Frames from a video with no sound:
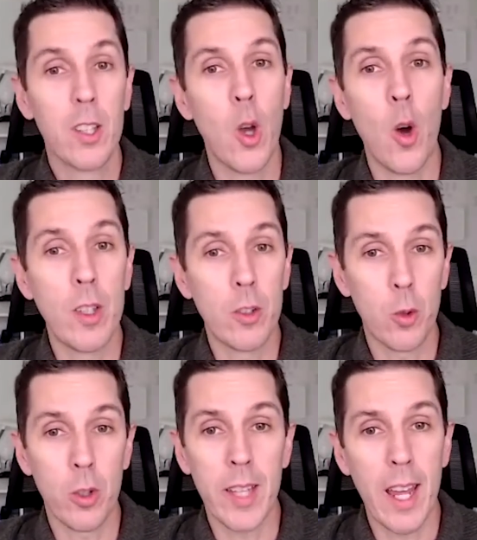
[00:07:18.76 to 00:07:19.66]
COVID
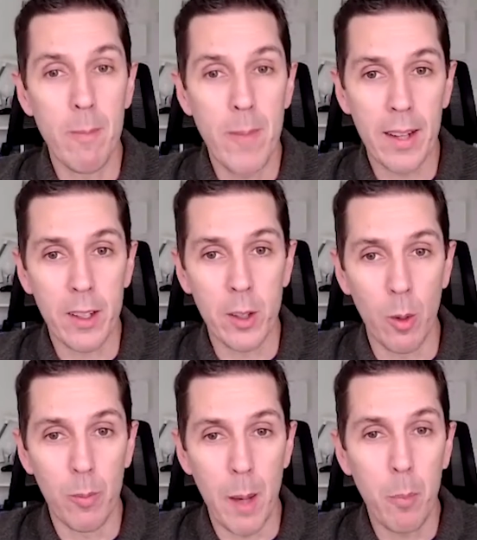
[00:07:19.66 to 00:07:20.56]
sort of gave them that, you
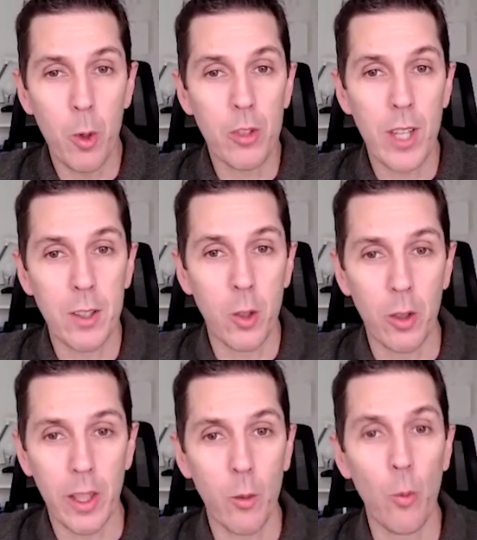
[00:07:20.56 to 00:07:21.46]
know, that push out the door,
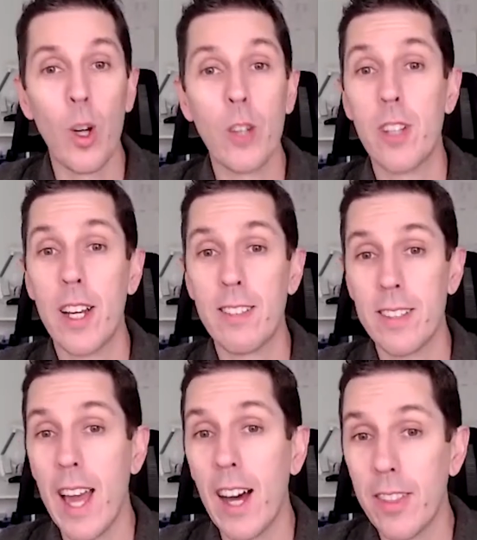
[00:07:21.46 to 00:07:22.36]
like, what should I
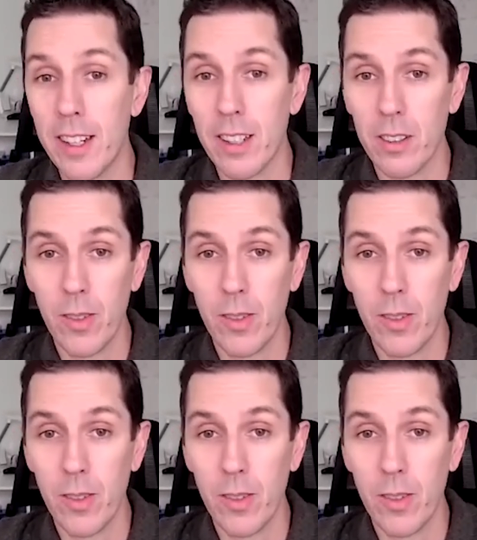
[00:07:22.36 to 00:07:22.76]
see out there?